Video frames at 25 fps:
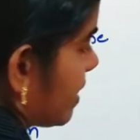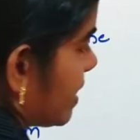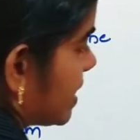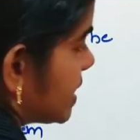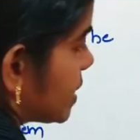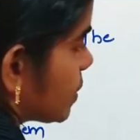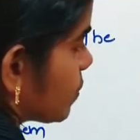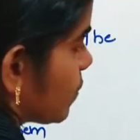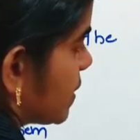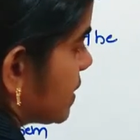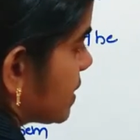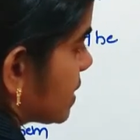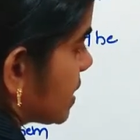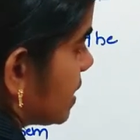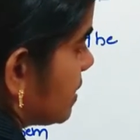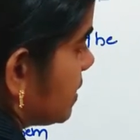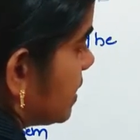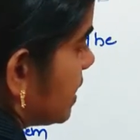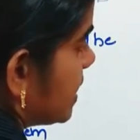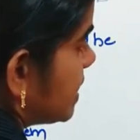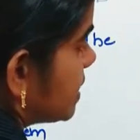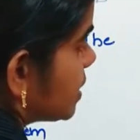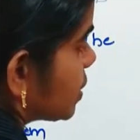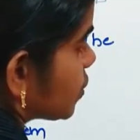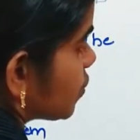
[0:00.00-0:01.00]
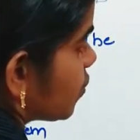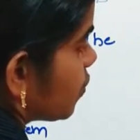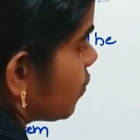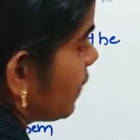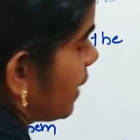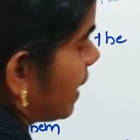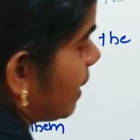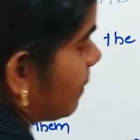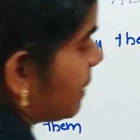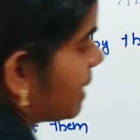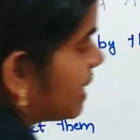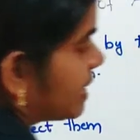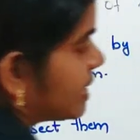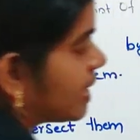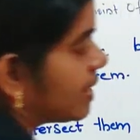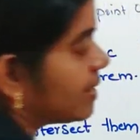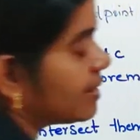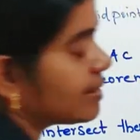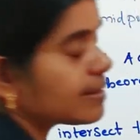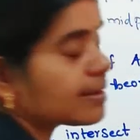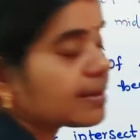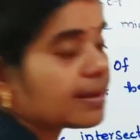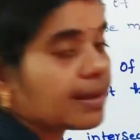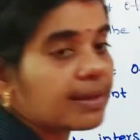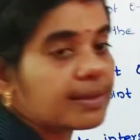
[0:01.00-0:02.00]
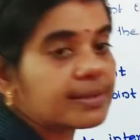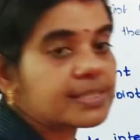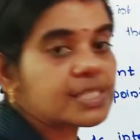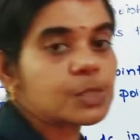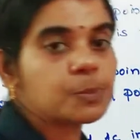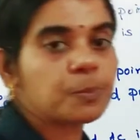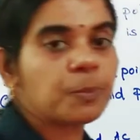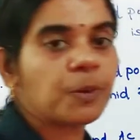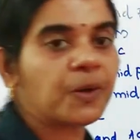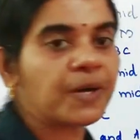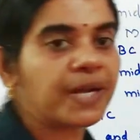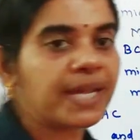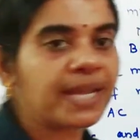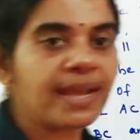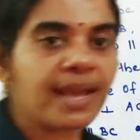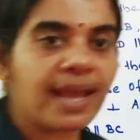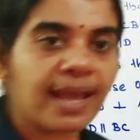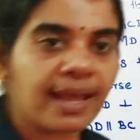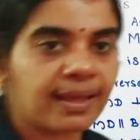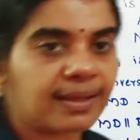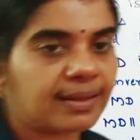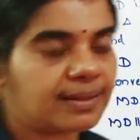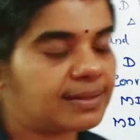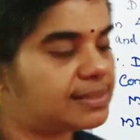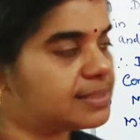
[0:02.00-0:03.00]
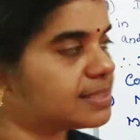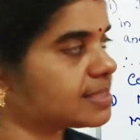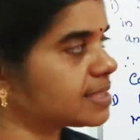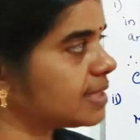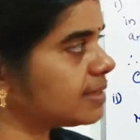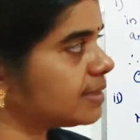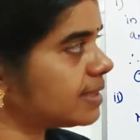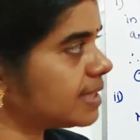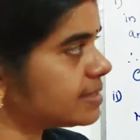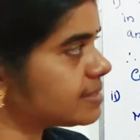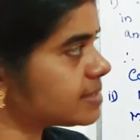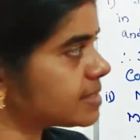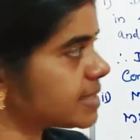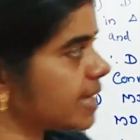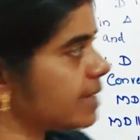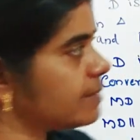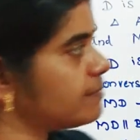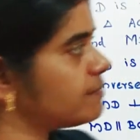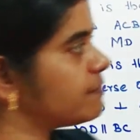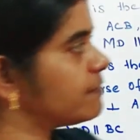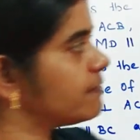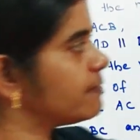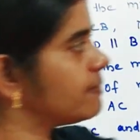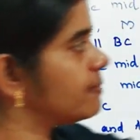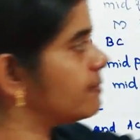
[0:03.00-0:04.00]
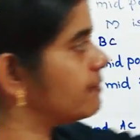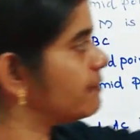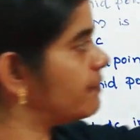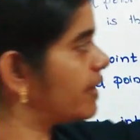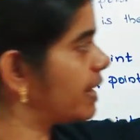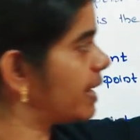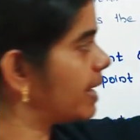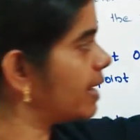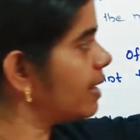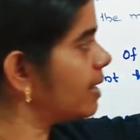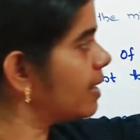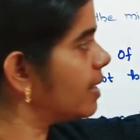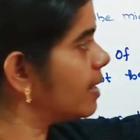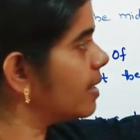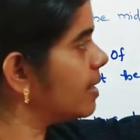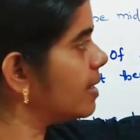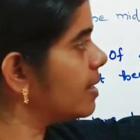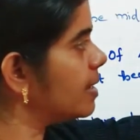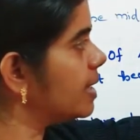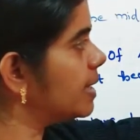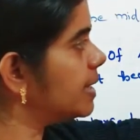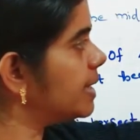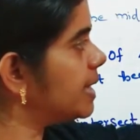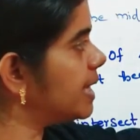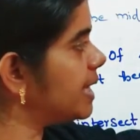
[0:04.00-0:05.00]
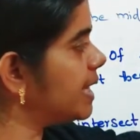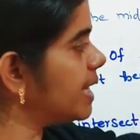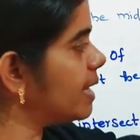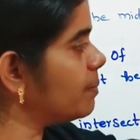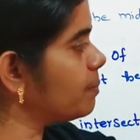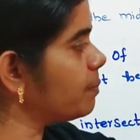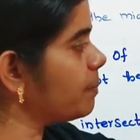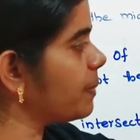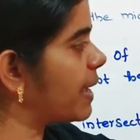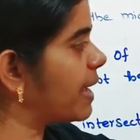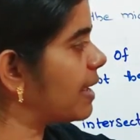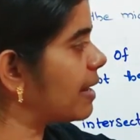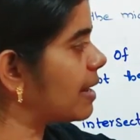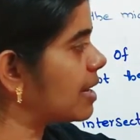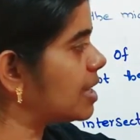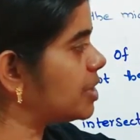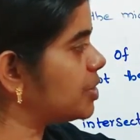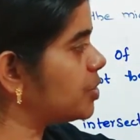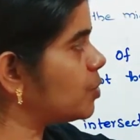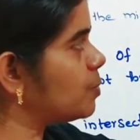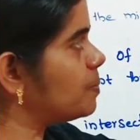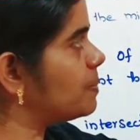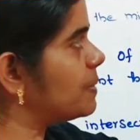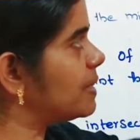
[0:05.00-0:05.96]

transversal. These two will be the corresponding angles. The same way, DM parallel to